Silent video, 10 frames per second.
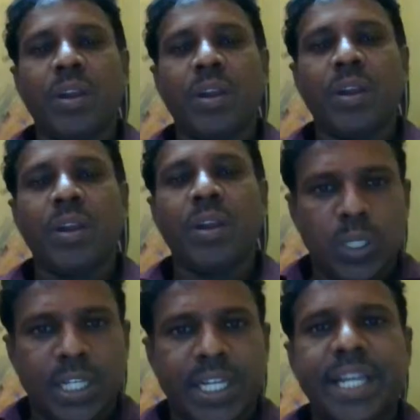
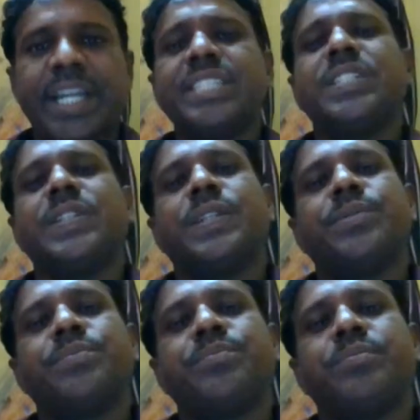So Keynes
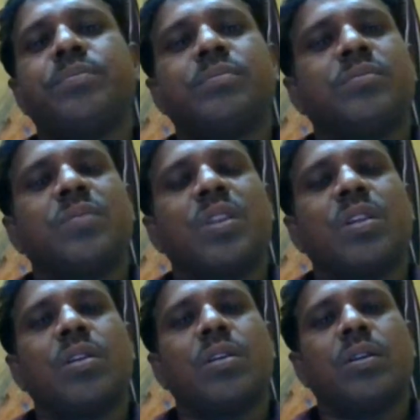
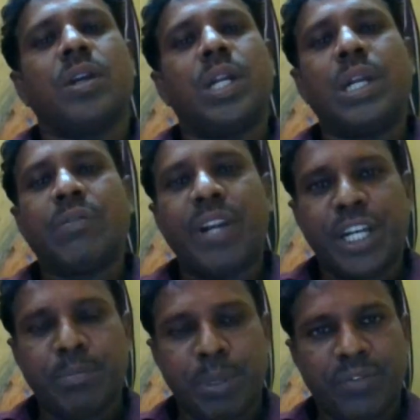
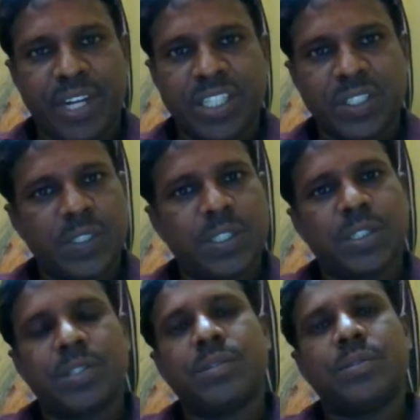liquidity preference,
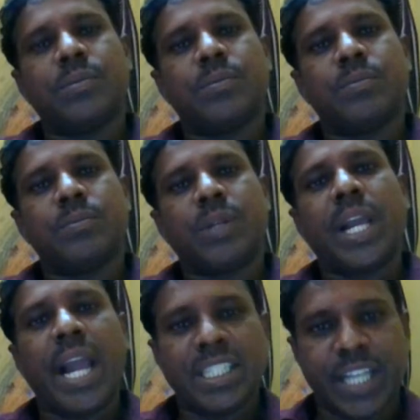
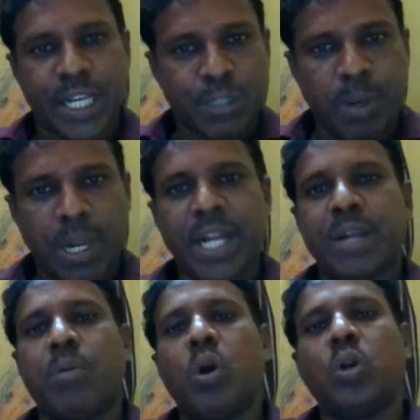he has explained
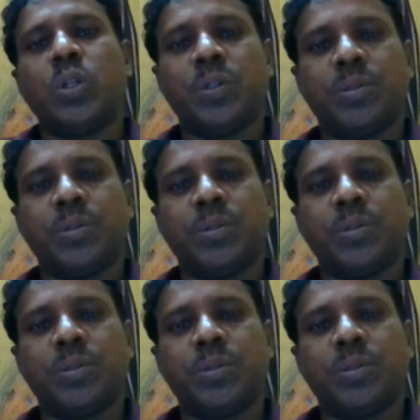about